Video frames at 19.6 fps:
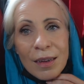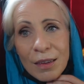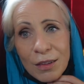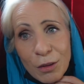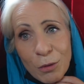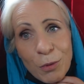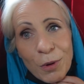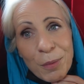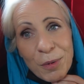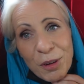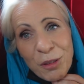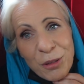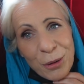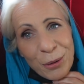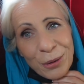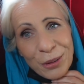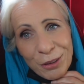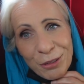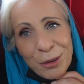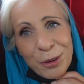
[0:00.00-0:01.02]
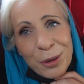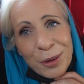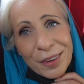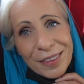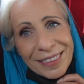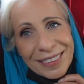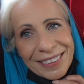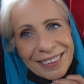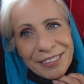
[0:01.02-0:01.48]
the women rule the roost
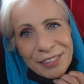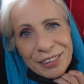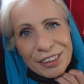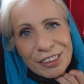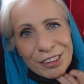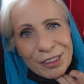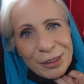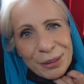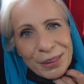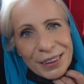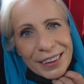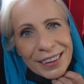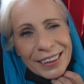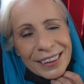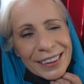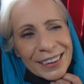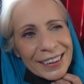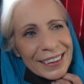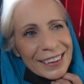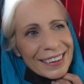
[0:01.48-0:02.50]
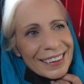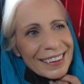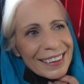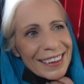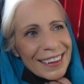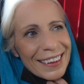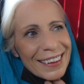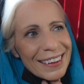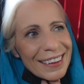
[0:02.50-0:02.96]
for sure.
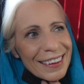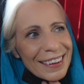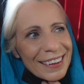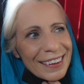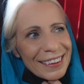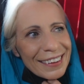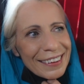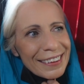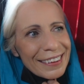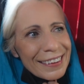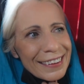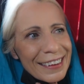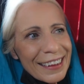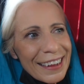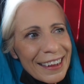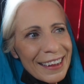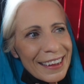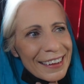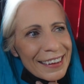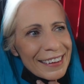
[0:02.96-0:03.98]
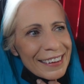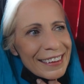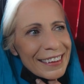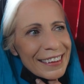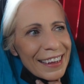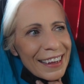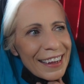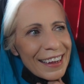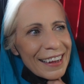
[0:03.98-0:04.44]

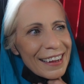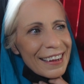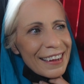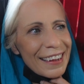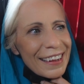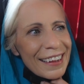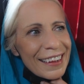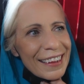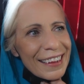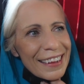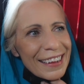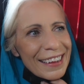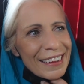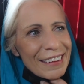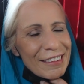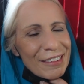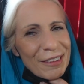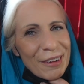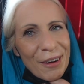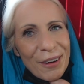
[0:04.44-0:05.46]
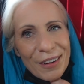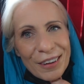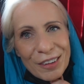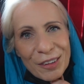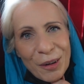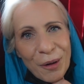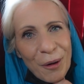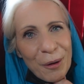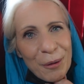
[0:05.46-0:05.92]
It's not
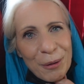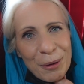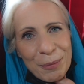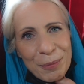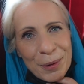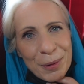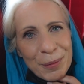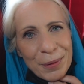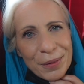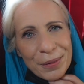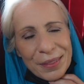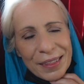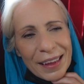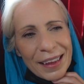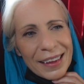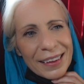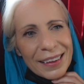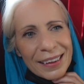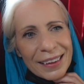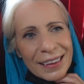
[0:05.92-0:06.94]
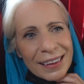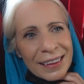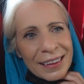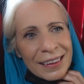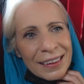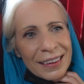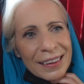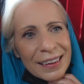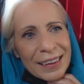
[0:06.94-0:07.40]
at all what people think.
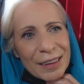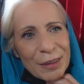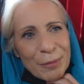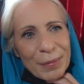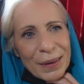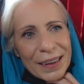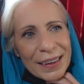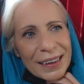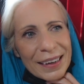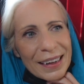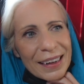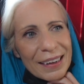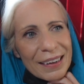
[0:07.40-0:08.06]
But